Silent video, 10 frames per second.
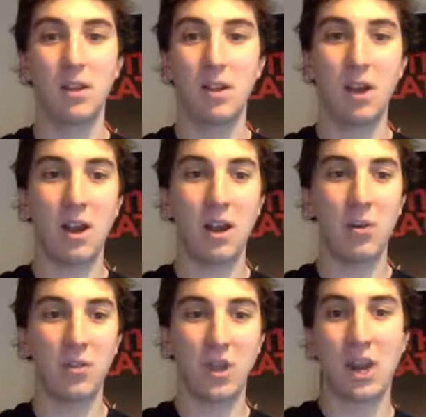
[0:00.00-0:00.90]

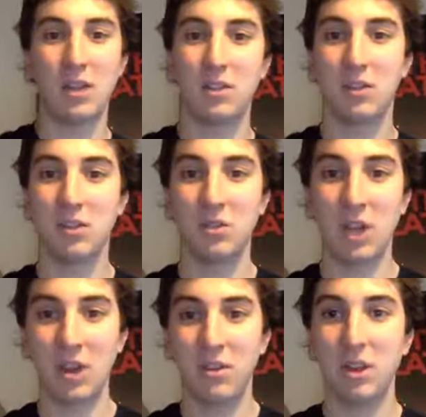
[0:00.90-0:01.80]
all of your hats and your
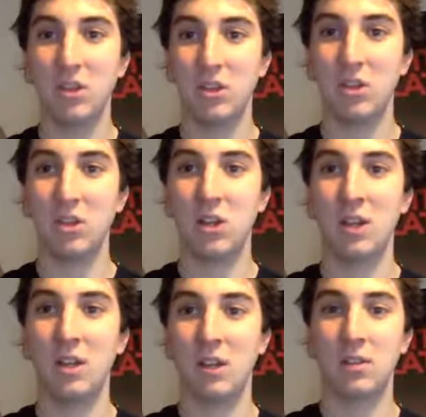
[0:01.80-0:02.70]
yellow things and your
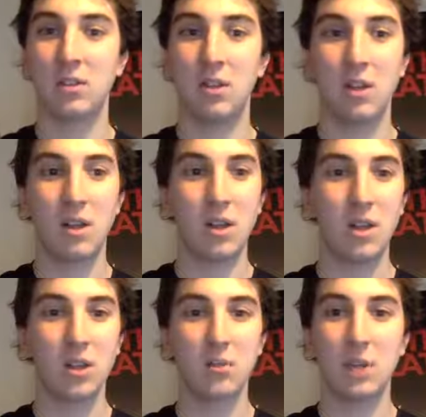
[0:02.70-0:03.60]
shiny things,
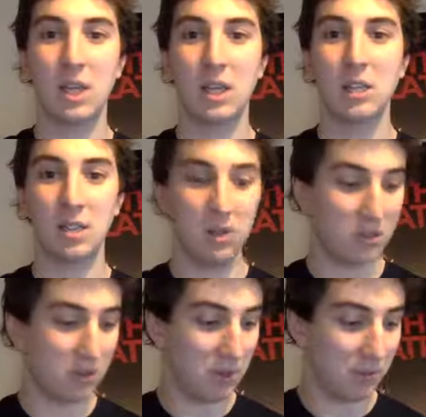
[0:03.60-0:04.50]
because we're going to get to use
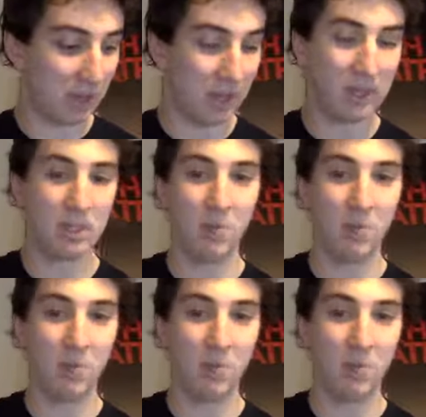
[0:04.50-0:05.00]
them a bit later.